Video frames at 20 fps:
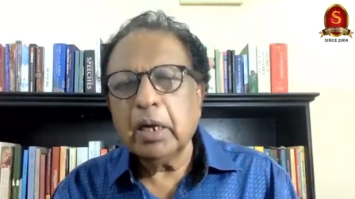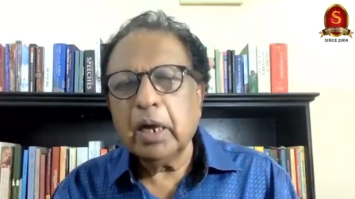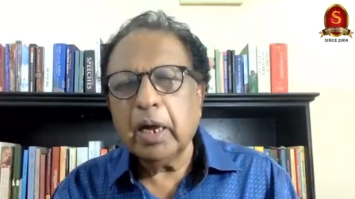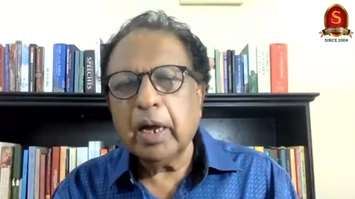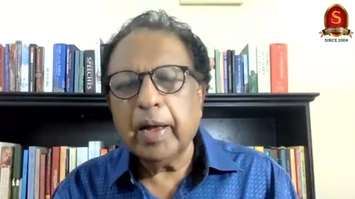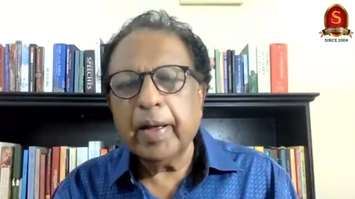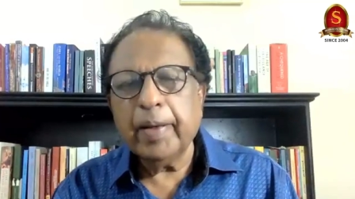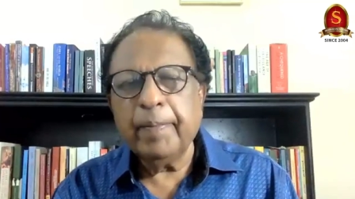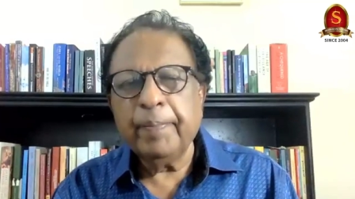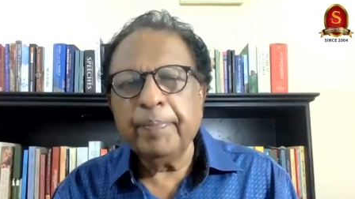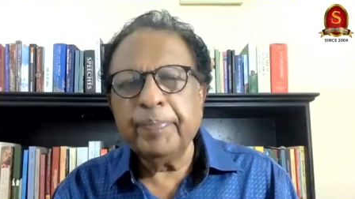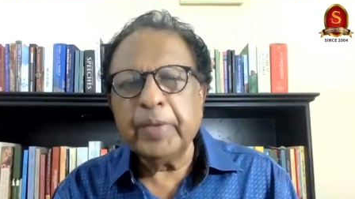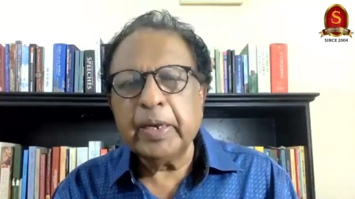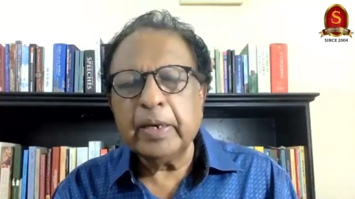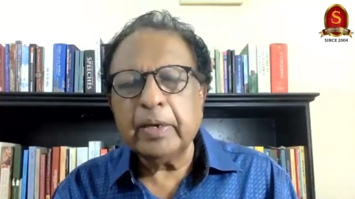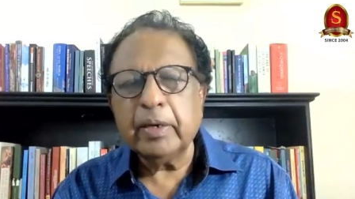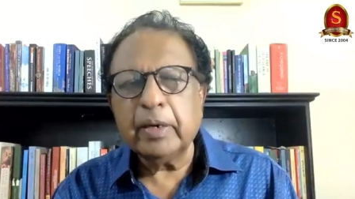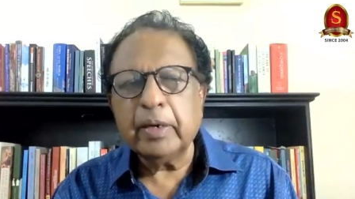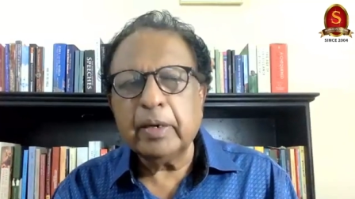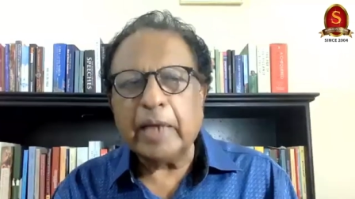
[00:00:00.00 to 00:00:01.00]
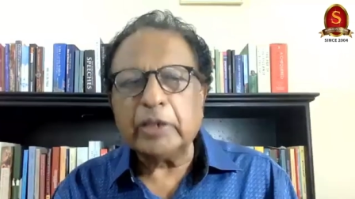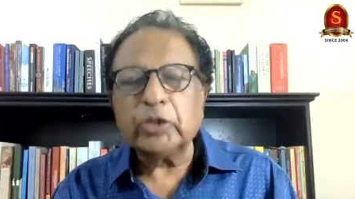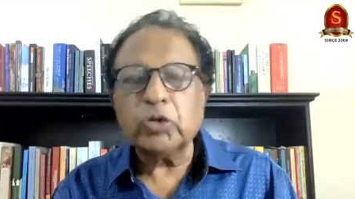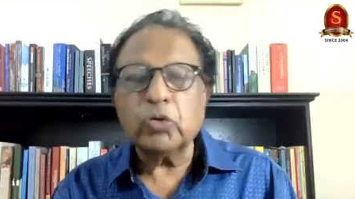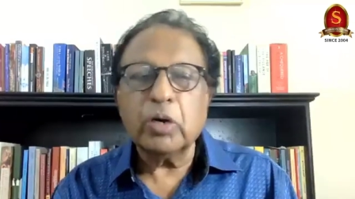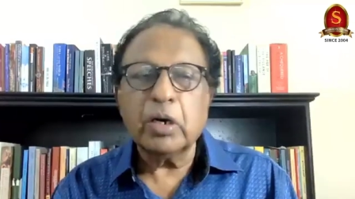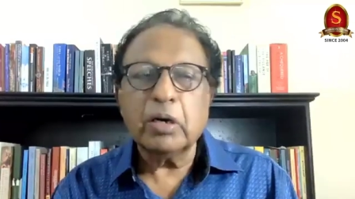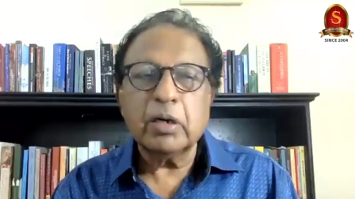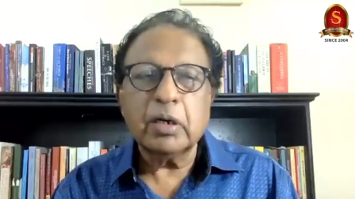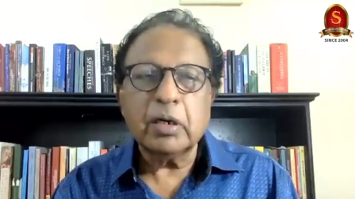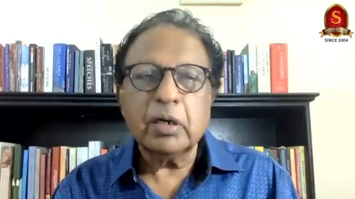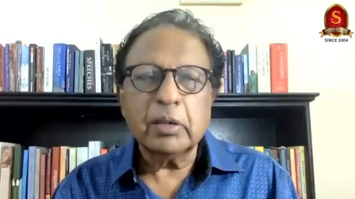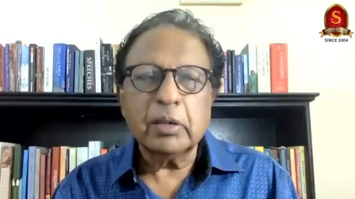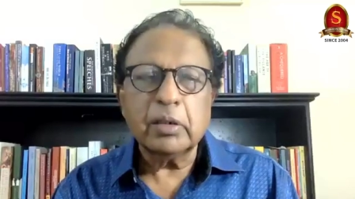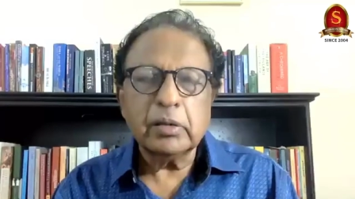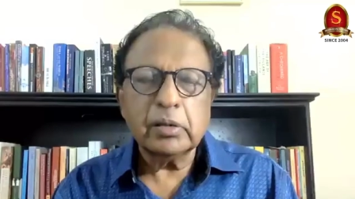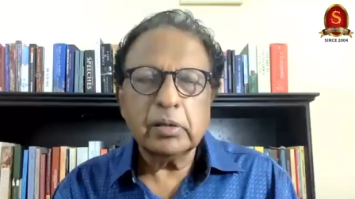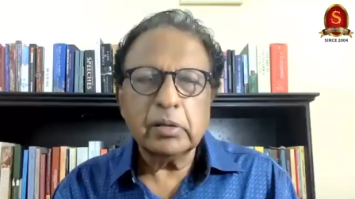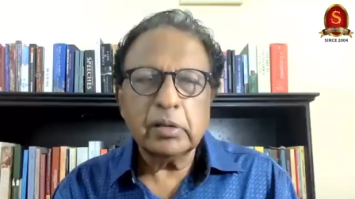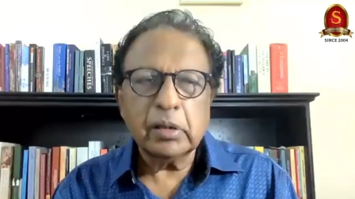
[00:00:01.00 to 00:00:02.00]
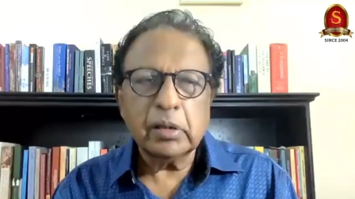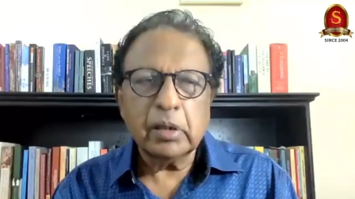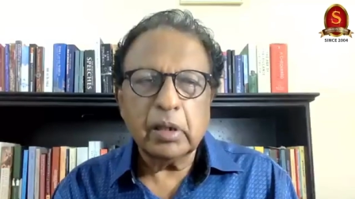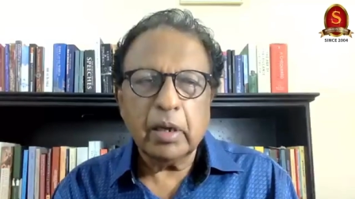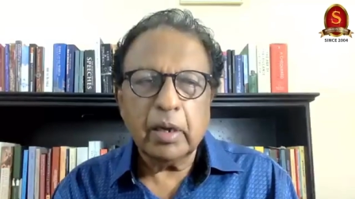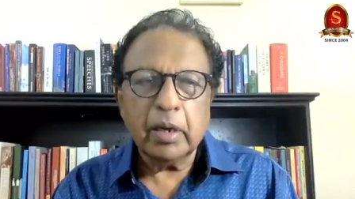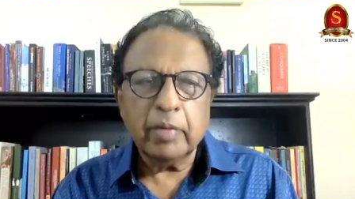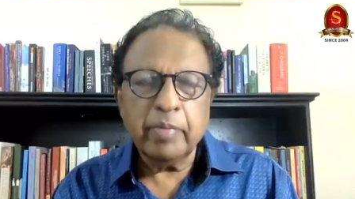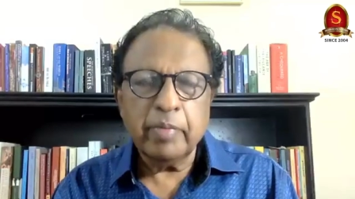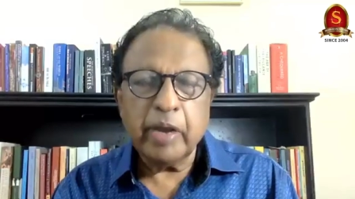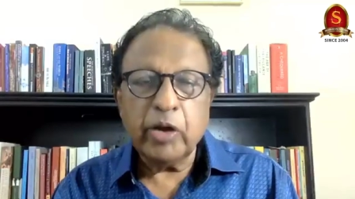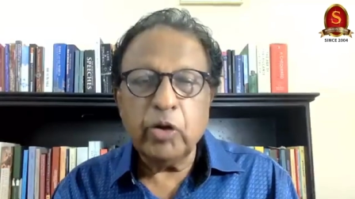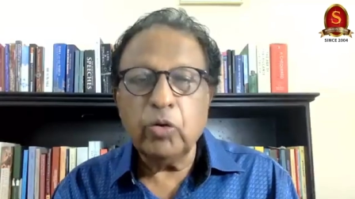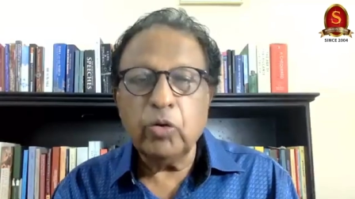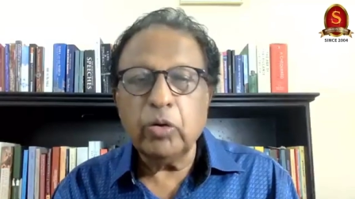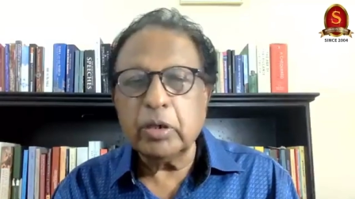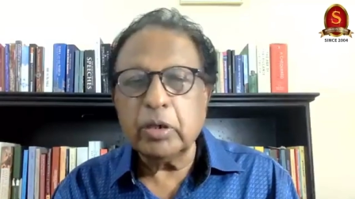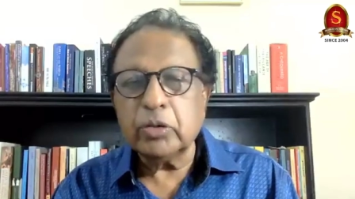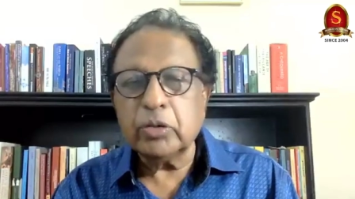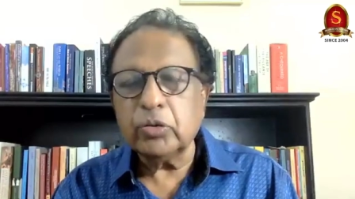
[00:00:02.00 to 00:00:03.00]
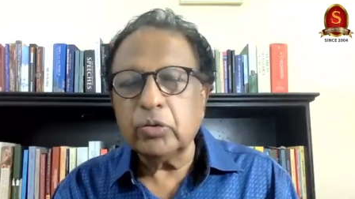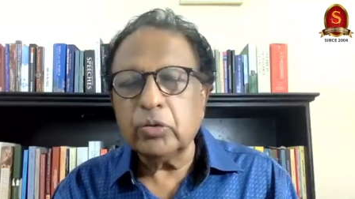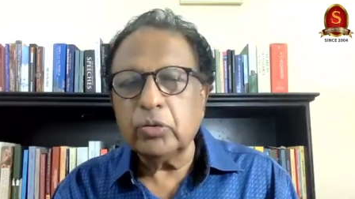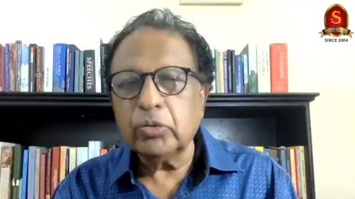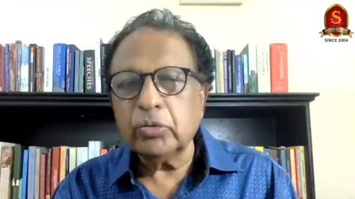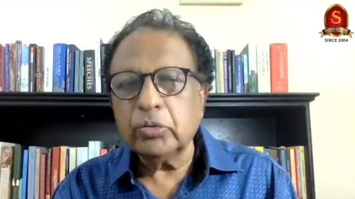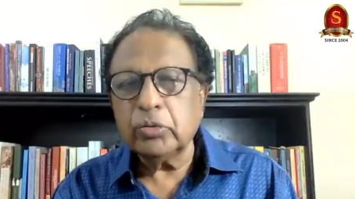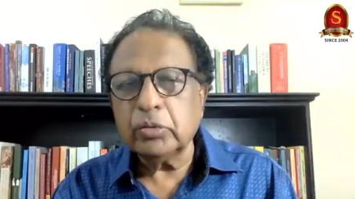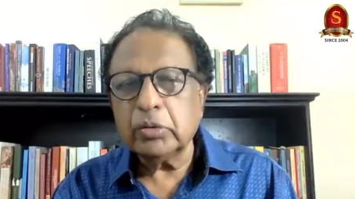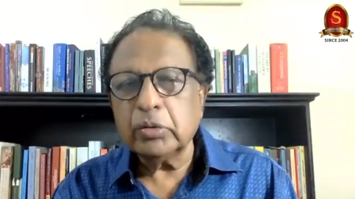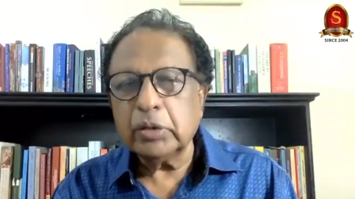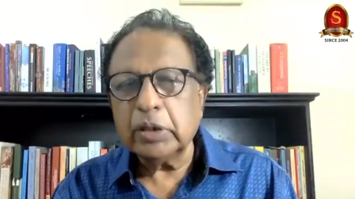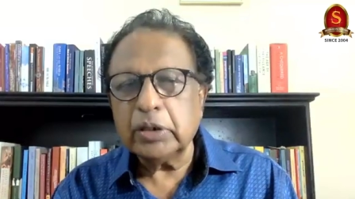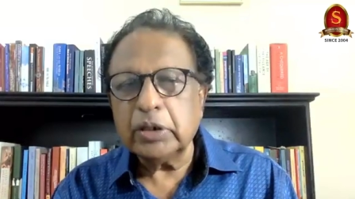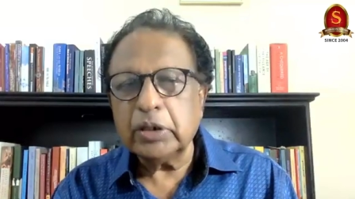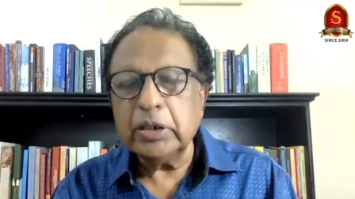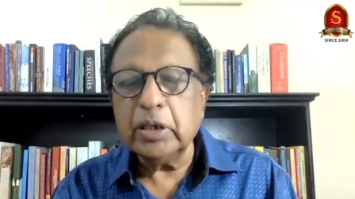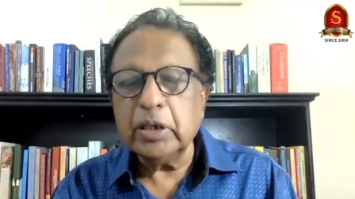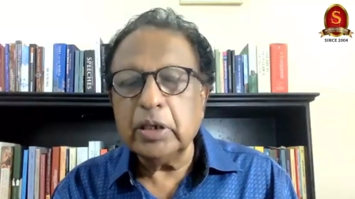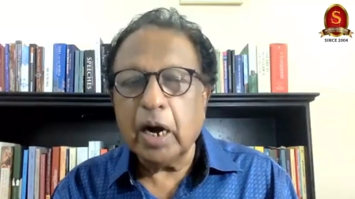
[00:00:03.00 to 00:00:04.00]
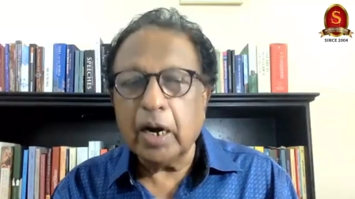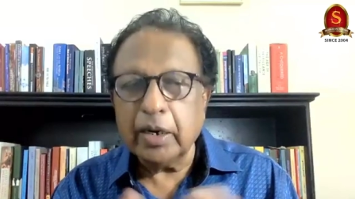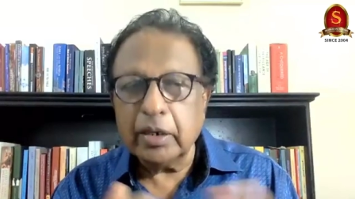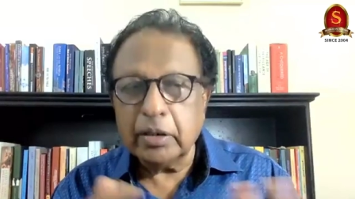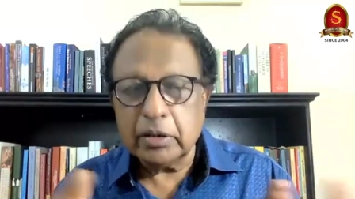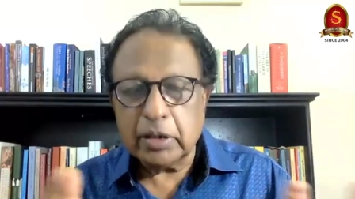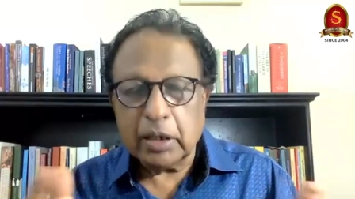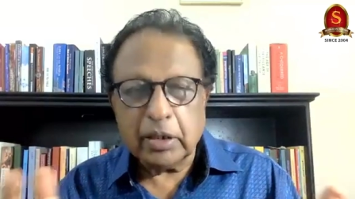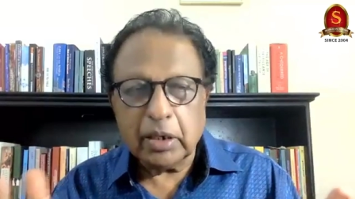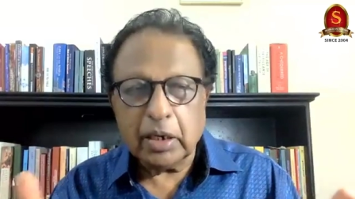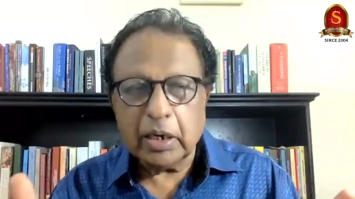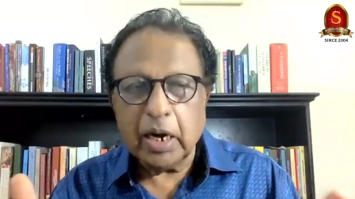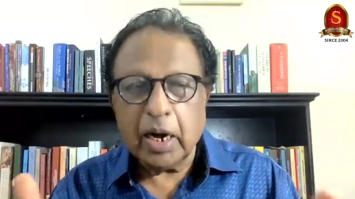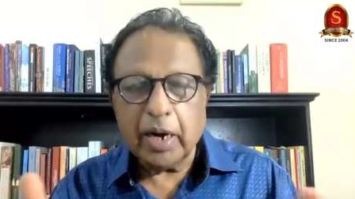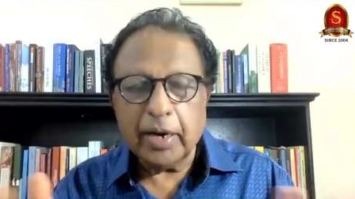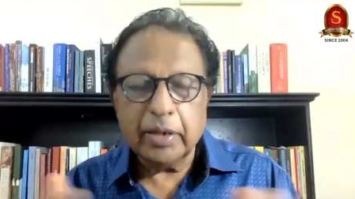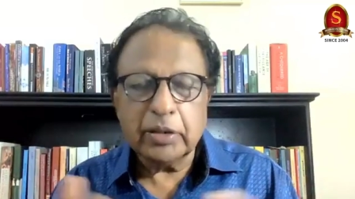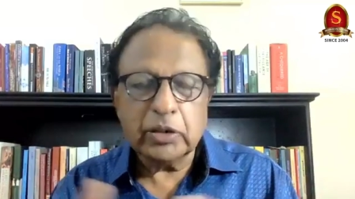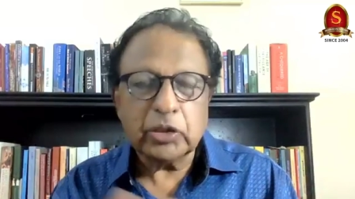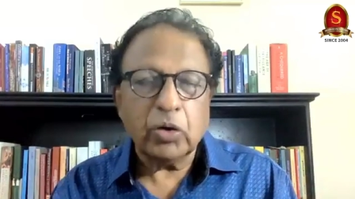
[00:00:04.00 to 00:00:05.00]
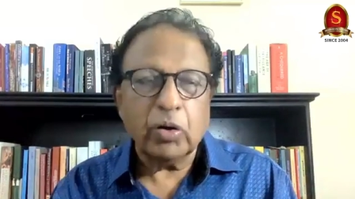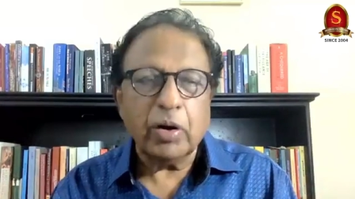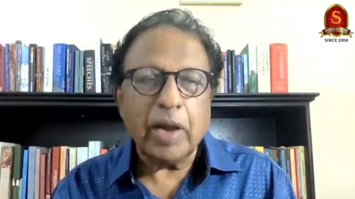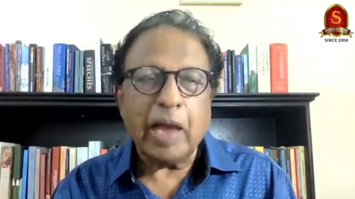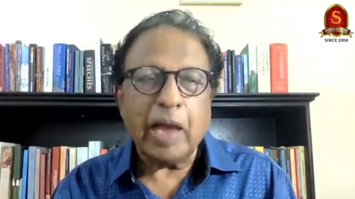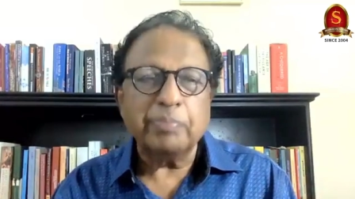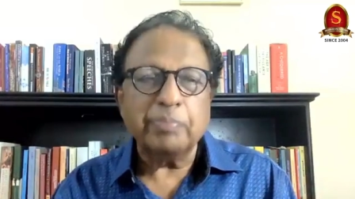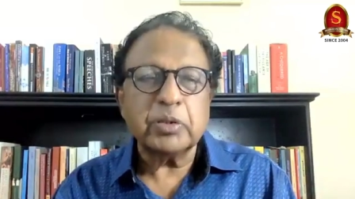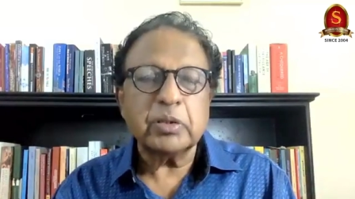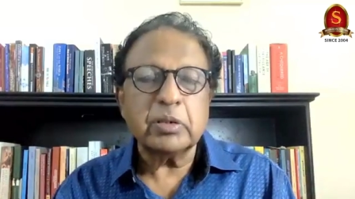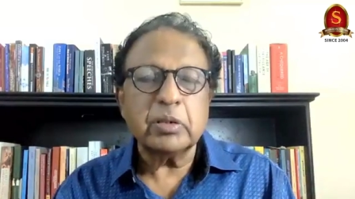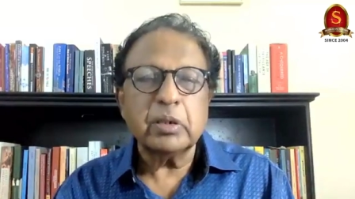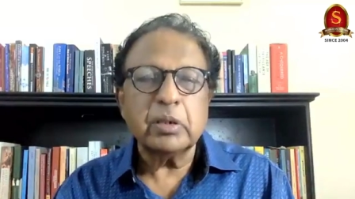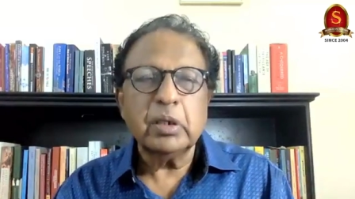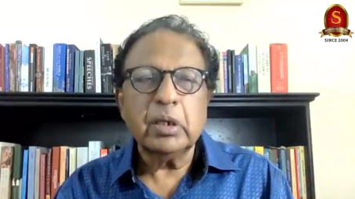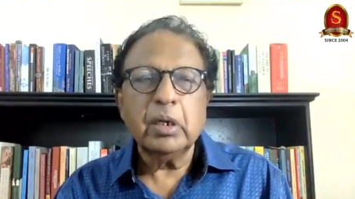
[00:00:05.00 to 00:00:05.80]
um, natural uh, manure to the tea gardens, and the gardens collapsed.